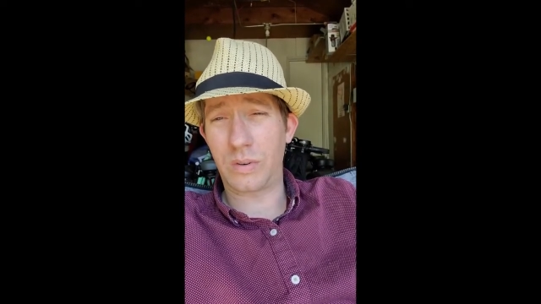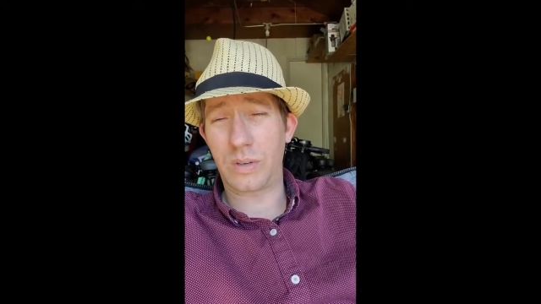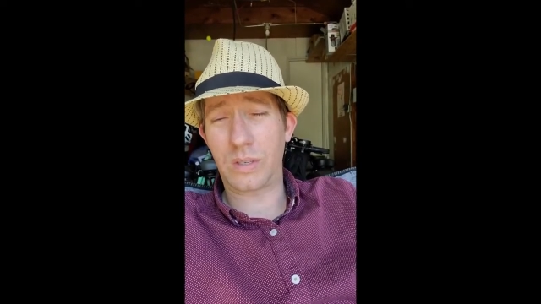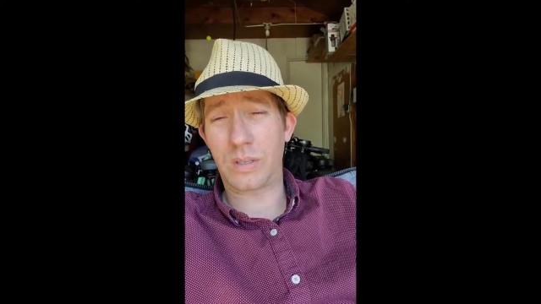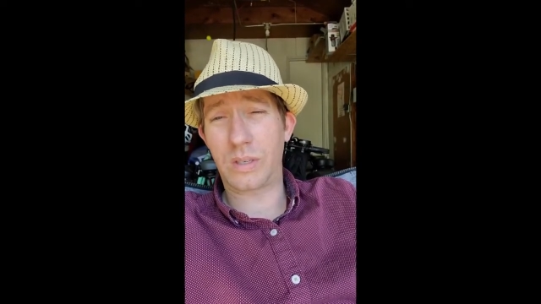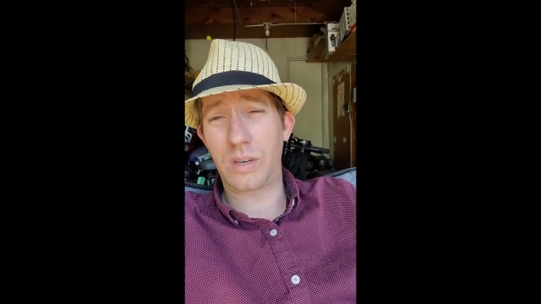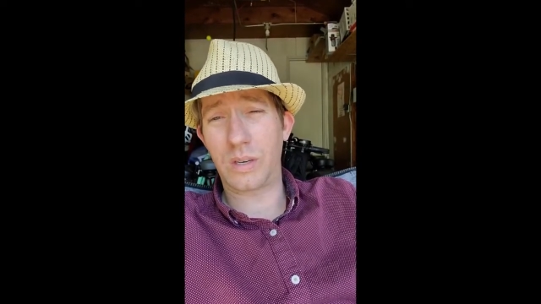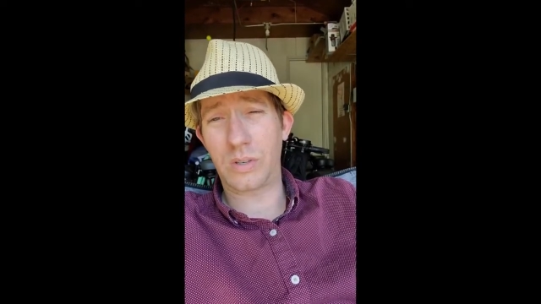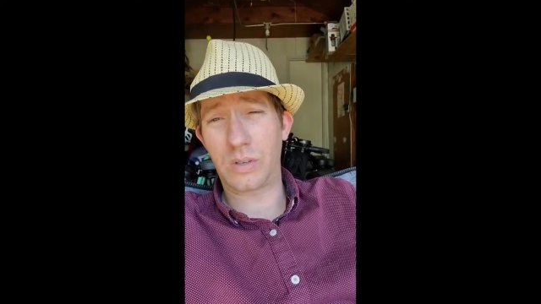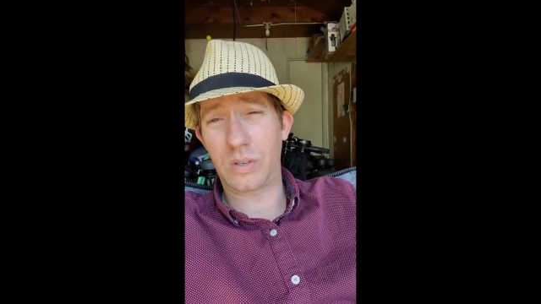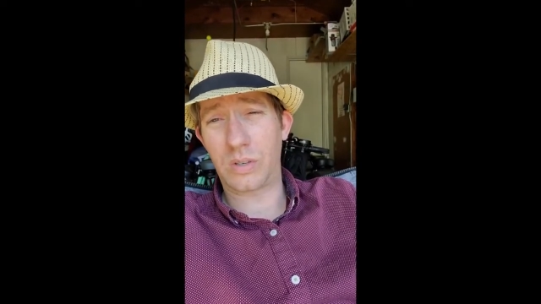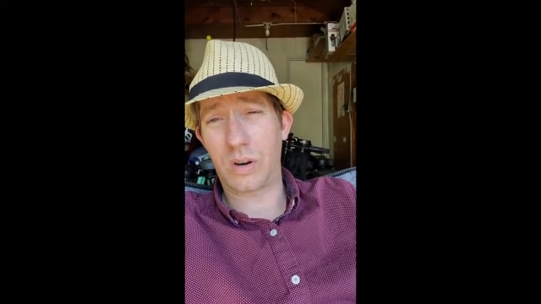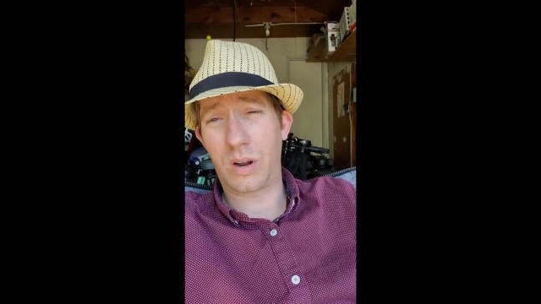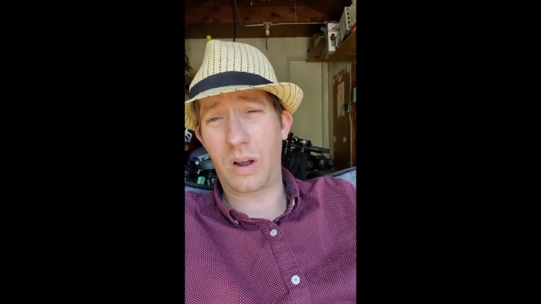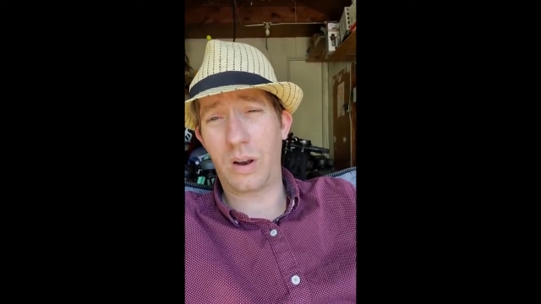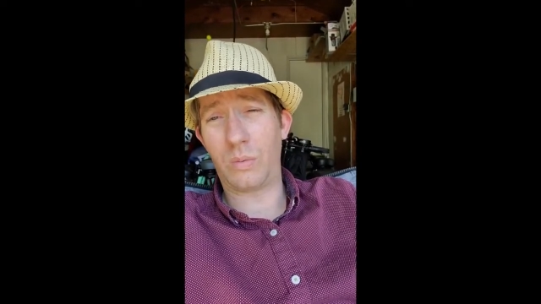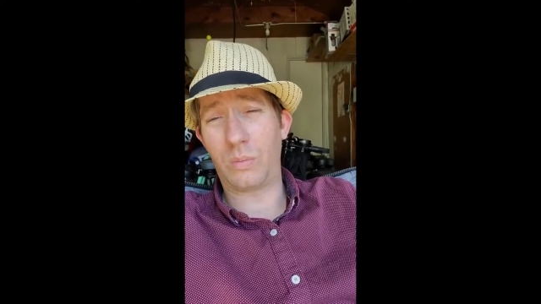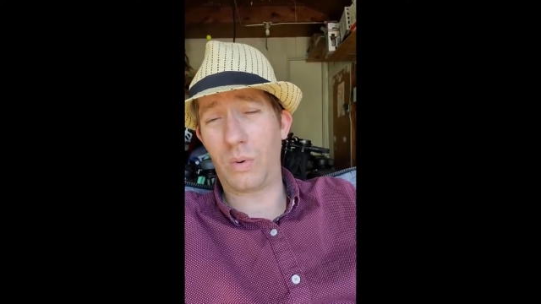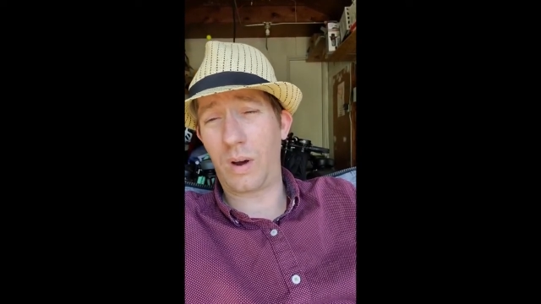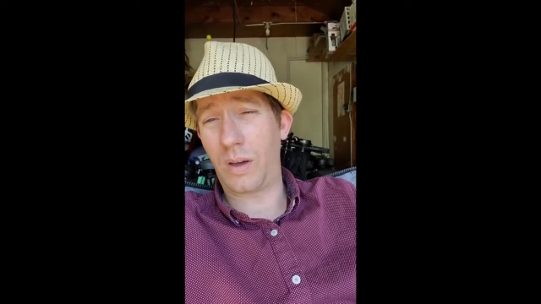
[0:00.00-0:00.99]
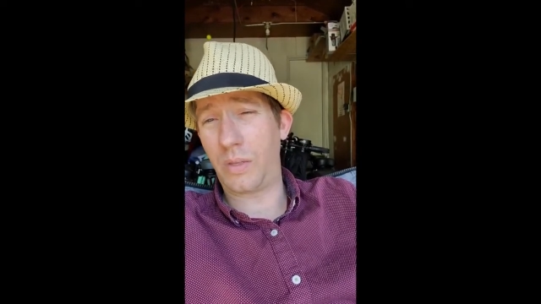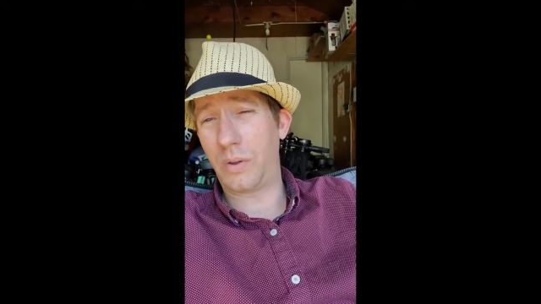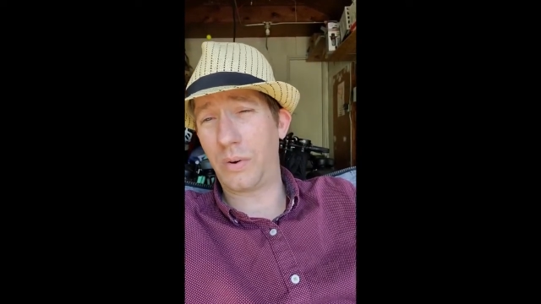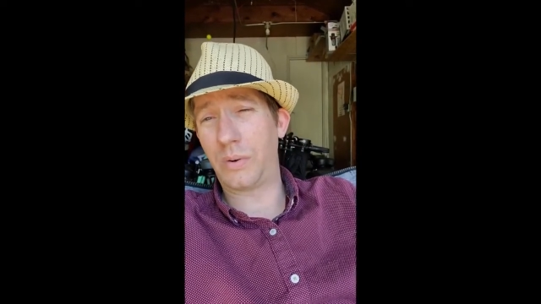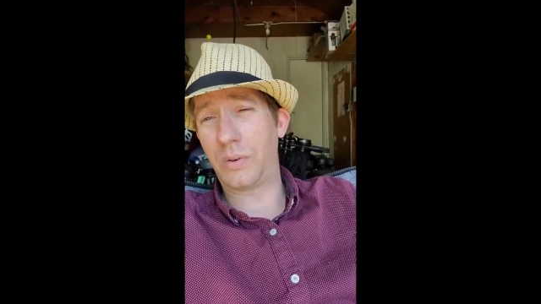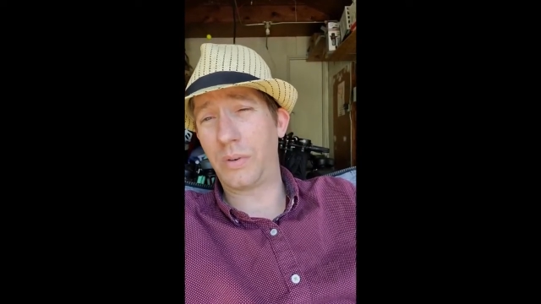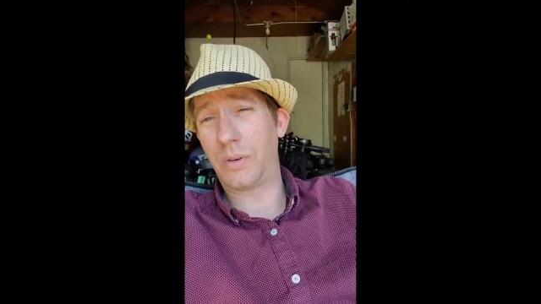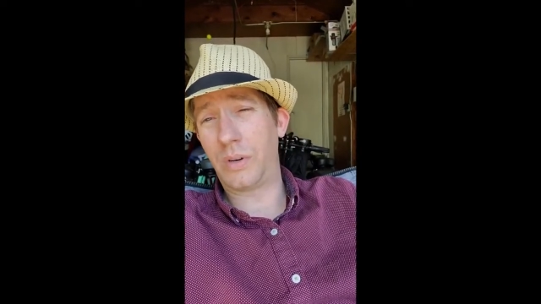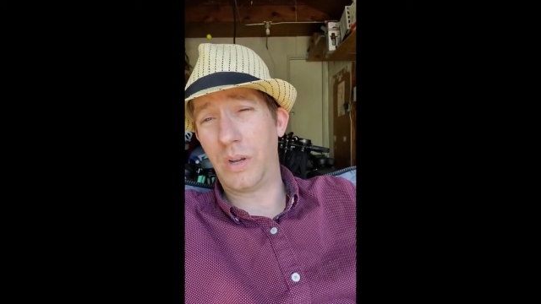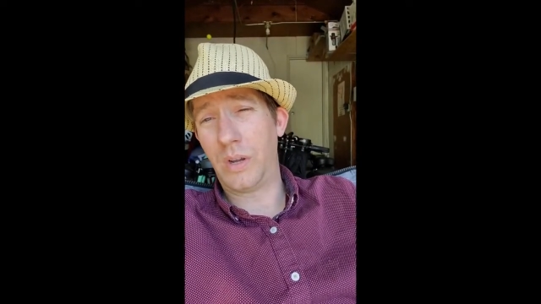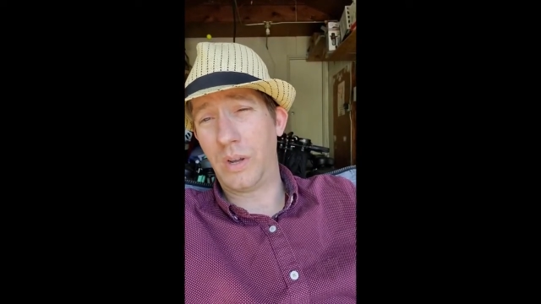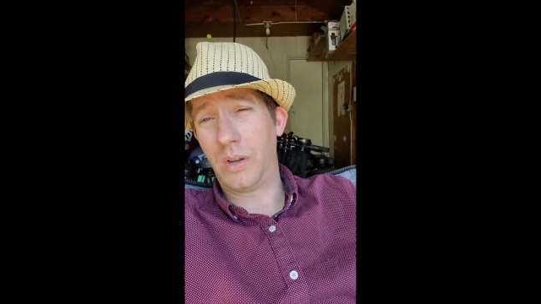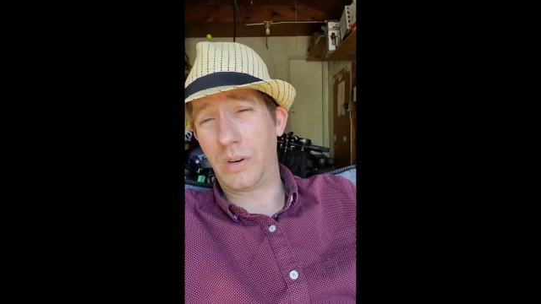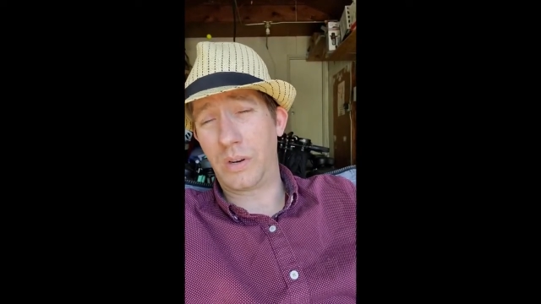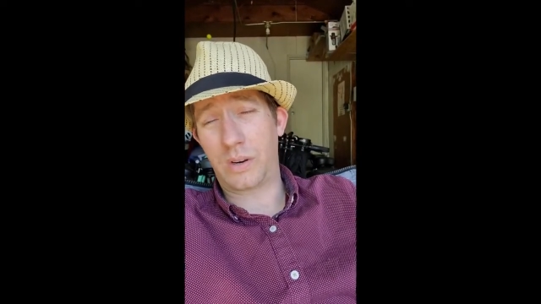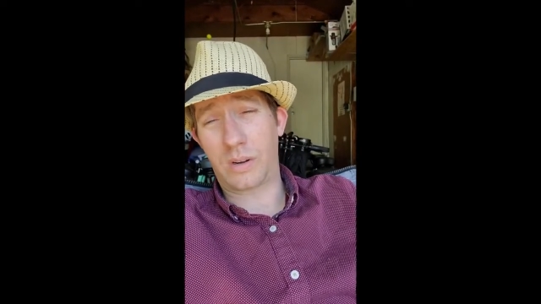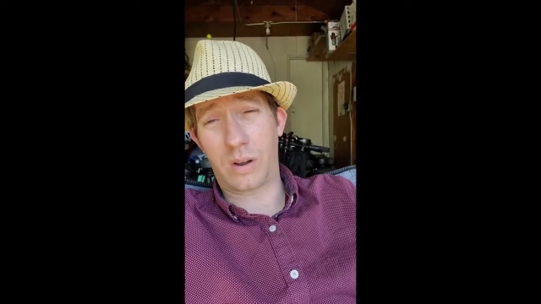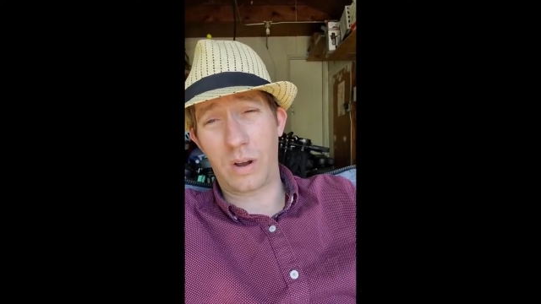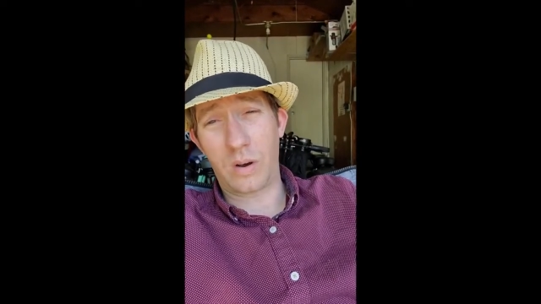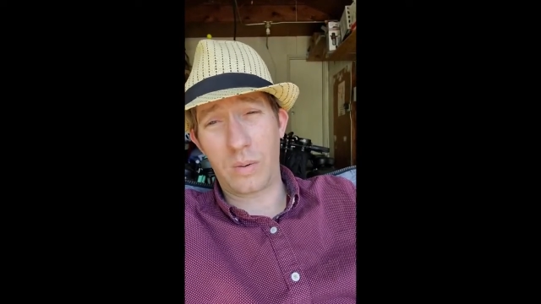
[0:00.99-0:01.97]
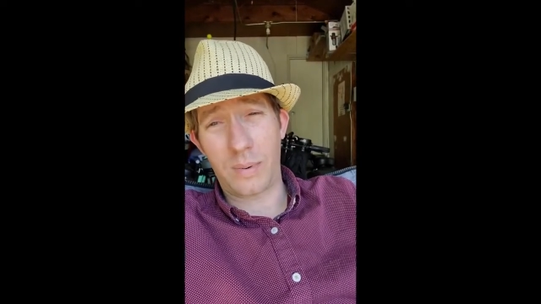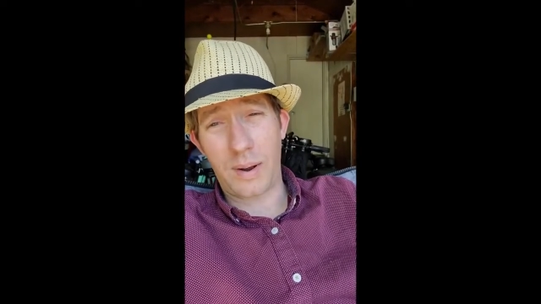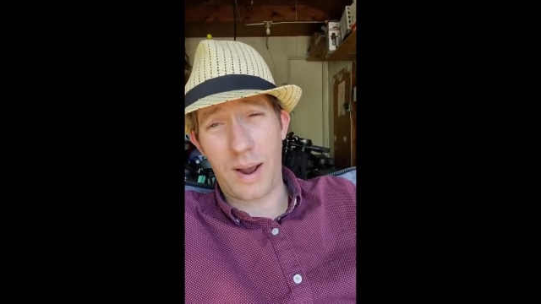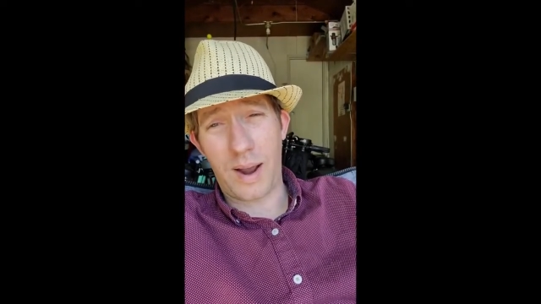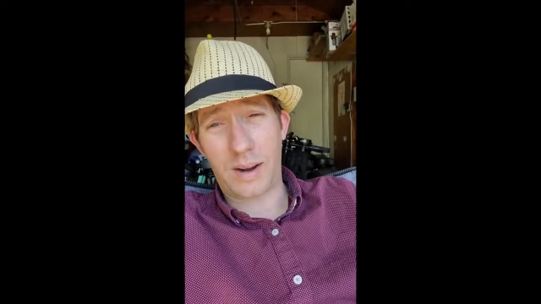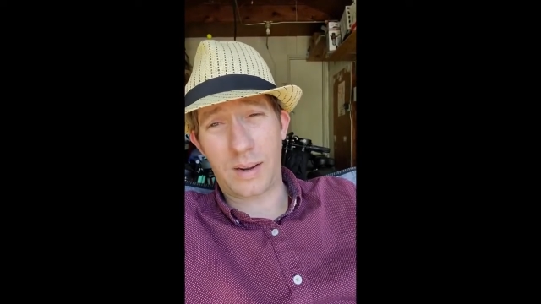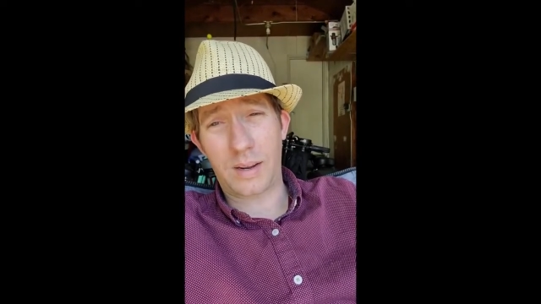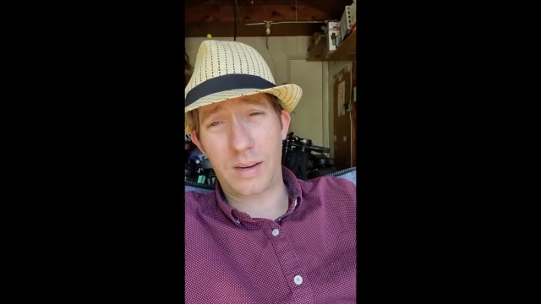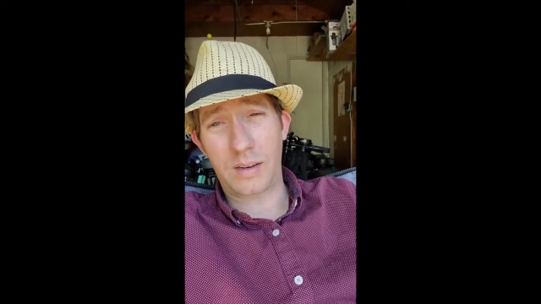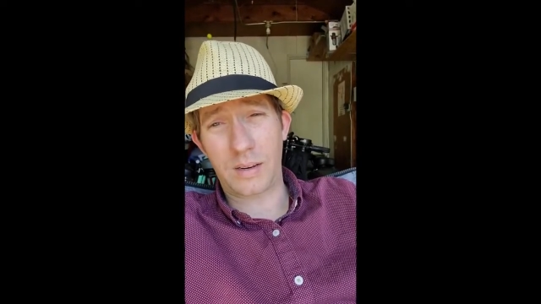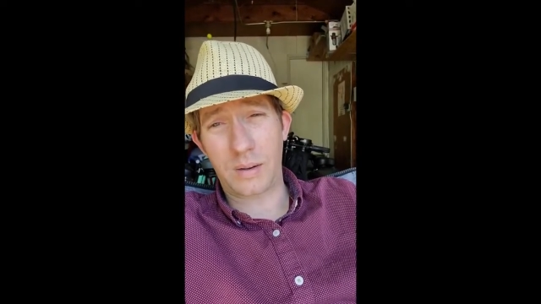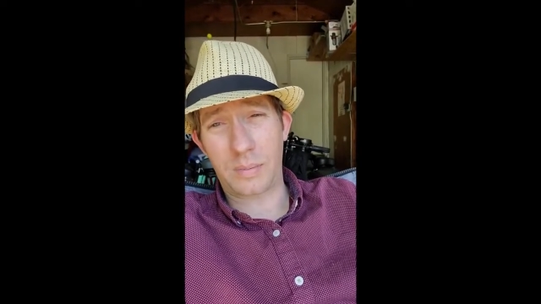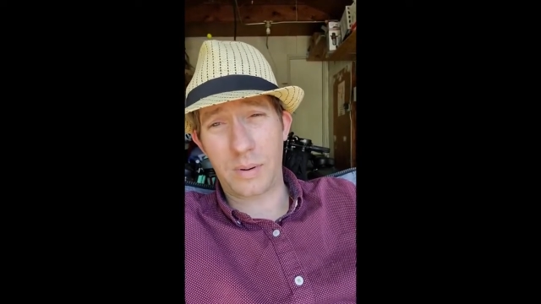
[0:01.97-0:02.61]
decision on whether to go back into